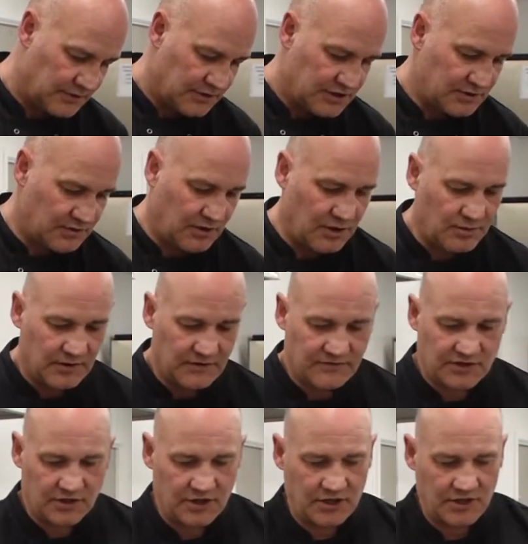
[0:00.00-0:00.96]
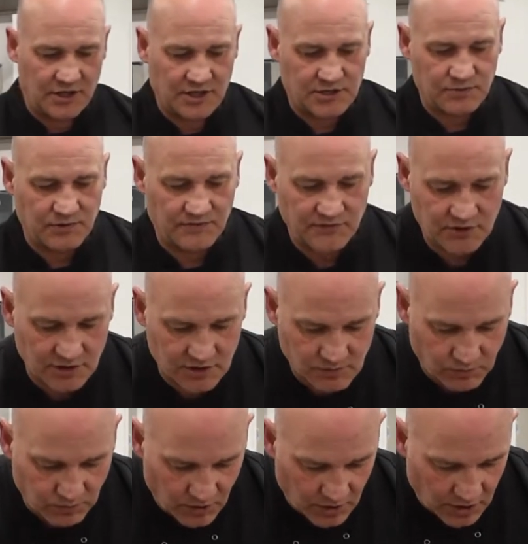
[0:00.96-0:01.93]
So all we've done is we've just
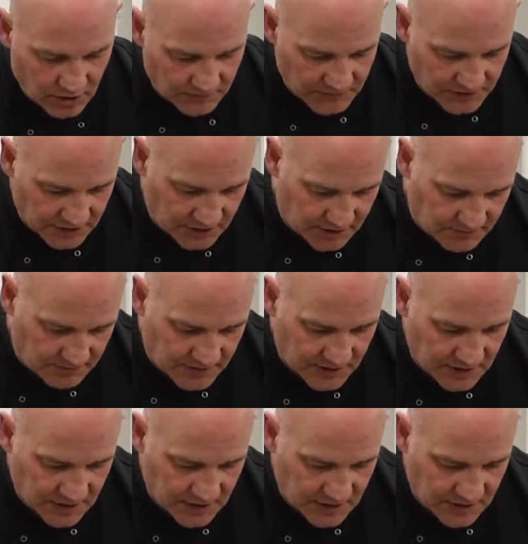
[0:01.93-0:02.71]
warmed up